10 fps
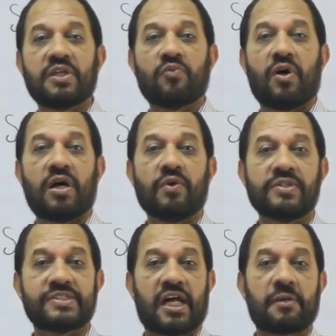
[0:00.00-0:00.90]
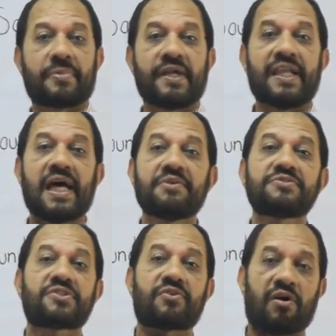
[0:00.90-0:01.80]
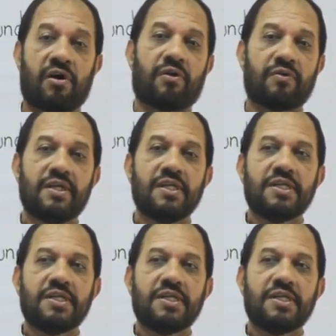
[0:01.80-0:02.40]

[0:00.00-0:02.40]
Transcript: the vowels are pronounced wrong.